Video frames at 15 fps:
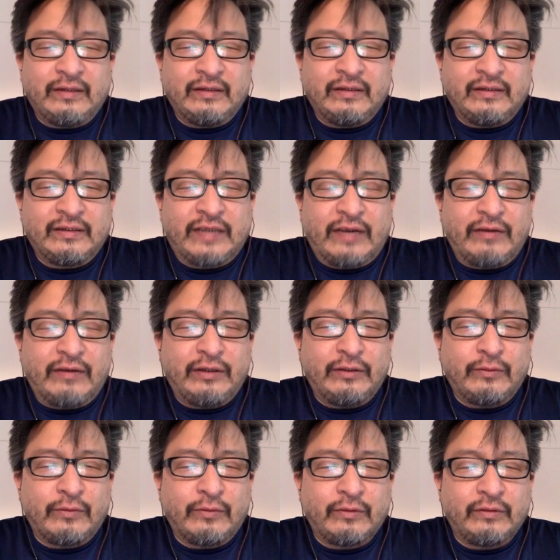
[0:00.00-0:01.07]
scary
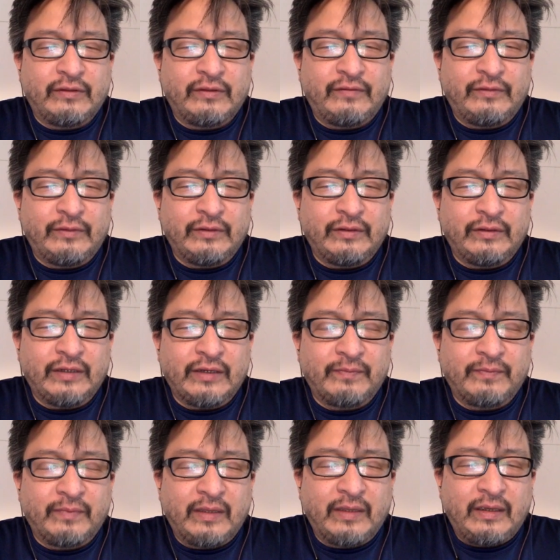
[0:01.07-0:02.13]
new world, if you will, you know.
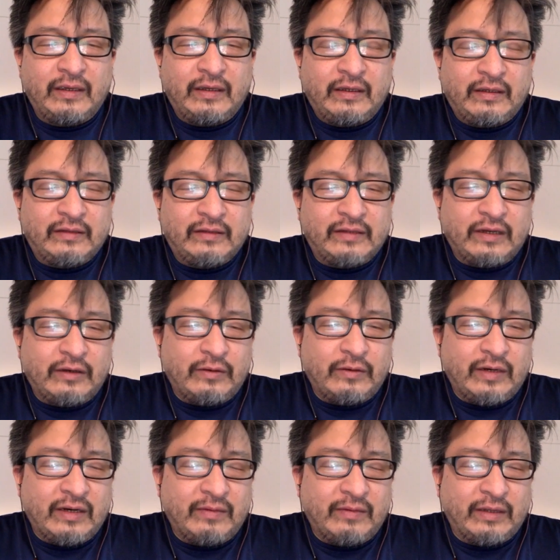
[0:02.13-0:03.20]

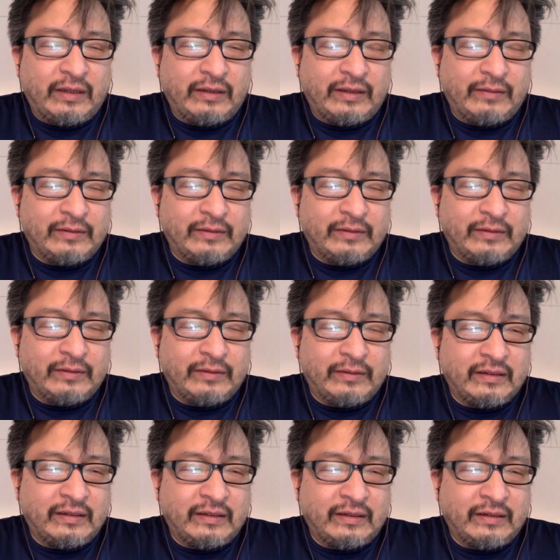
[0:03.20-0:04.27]
So I thought that was
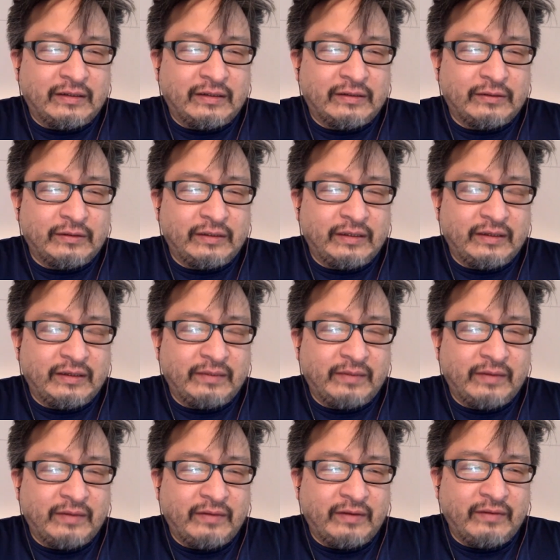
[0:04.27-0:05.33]
certainly
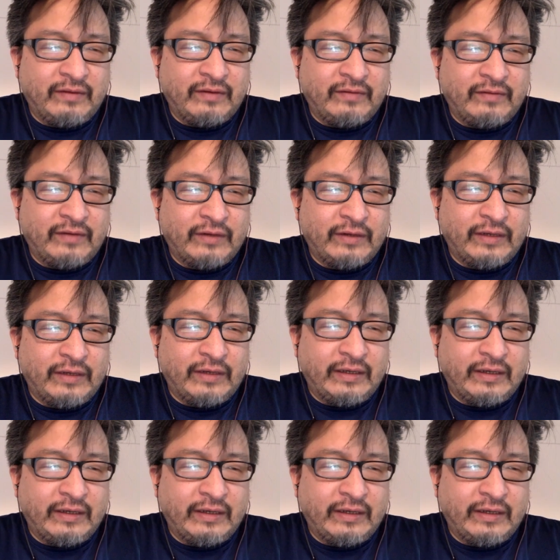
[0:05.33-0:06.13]
a very